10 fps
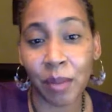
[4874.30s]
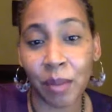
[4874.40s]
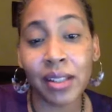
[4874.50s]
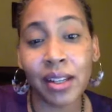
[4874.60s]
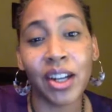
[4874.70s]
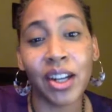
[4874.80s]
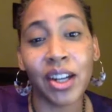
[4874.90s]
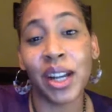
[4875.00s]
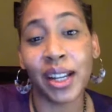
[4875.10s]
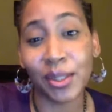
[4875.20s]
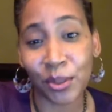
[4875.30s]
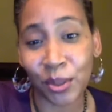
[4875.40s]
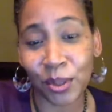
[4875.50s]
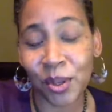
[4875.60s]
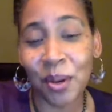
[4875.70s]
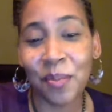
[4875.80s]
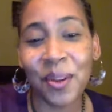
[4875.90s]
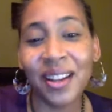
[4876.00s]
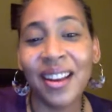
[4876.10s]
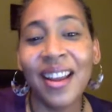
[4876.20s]
I mean, I took archery in high school,
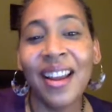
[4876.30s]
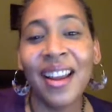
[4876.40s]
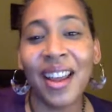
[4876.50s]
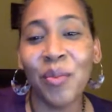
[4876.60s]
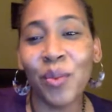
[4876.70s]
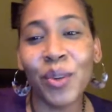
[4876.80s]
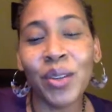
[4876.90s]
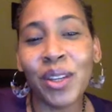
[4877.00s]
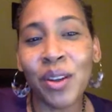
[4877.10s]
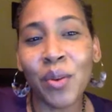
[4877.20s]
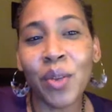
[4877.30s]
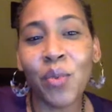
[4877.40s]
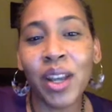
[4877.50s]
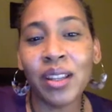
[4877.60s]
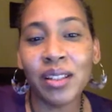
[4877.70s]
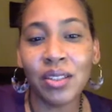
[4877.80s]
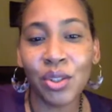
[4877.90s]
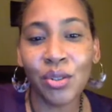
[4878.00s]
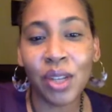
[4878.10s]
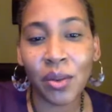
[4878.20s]
and we went
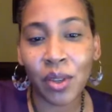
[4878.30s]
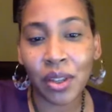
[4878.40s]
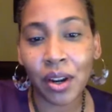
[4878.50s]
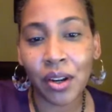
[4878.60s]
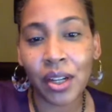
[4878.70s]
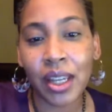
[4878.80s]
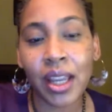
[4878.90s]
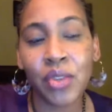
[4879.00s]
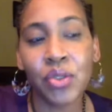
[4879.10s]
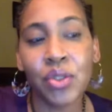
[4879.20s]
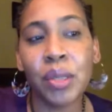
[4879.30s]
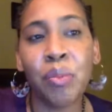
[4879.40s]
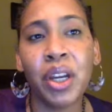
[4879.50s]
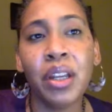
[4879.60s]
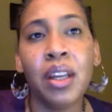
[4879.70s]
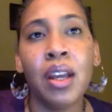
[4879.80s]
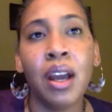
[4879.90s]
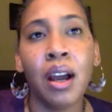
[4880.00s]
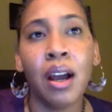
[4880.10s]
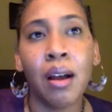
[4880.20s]
shooting with her occasionally, but
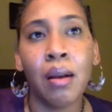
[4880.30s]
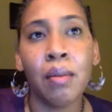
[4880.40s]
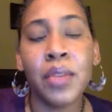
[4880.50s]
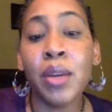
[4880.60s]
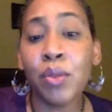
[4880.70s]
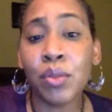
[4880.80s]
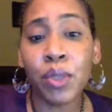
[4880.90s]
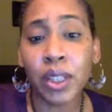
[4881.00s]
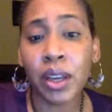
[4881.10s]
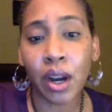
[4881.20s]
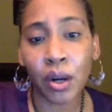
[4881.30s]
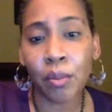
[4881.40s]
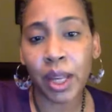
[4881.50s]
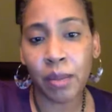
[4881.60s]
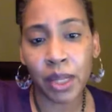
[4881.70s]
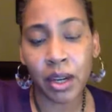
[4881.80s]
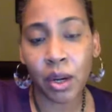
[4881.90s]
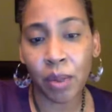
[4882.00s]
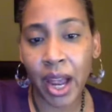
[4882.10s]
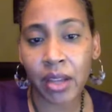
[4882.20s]
it was really her baby,
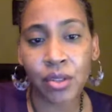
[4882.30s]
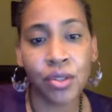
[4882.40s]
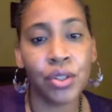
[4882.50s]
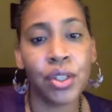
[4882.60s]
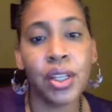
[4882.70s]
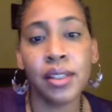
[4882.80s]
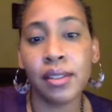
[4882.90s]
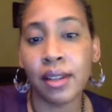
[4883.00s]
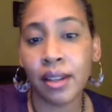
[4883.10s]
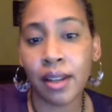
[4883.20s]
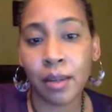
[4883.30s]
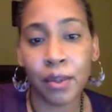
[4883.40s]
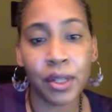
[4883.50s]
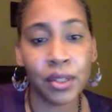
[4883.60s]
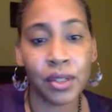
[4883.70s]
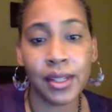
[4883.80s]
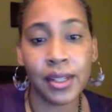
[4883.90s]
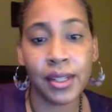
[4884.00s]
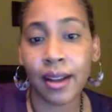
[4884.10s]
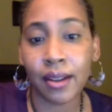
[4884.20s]
her passion. She had studied up on it. She
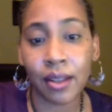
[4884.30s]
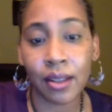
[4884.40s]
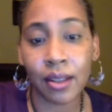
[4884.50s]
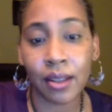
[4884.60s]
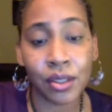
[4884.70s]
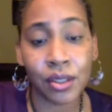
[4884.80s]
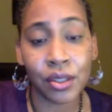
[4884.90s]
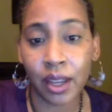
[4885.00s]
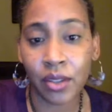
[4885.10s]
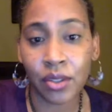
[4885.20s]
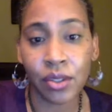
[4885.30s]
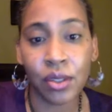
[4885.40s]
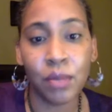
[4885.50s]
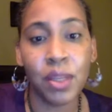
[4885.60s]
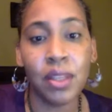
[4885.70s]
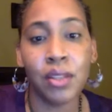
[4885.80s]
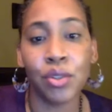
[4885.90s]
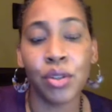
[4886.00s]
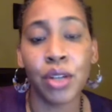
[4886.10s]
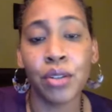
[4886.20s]
had gotten all the certifications to be the
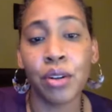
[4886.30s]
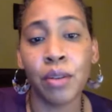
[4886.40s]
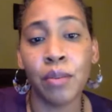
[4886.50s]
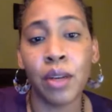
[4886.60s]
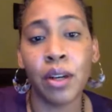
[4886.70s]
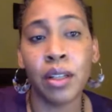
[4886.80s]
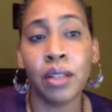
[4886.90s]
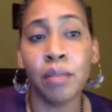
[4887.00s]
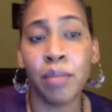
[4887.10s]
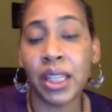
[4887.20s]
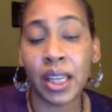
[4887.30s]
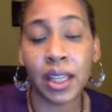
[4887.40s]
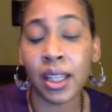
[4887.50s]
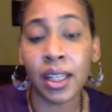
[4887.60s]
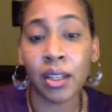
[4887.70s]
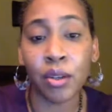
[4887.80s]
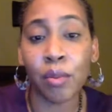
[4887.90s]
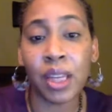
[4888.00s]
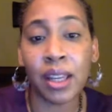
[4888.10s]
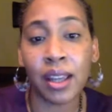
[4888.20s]
instructor on beginning,
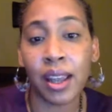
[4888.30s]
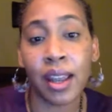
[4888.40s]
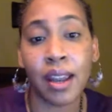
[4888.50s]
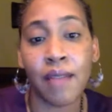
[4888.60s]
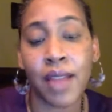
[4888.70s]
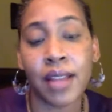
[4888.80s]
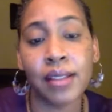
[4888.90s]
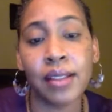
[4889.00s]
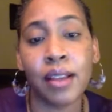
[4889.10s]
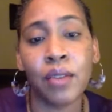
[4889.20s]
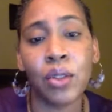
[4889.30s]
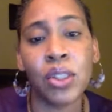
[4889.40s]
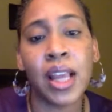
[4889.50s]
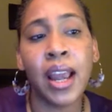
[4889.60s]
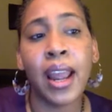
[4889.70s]
intermediate, and advanced levels,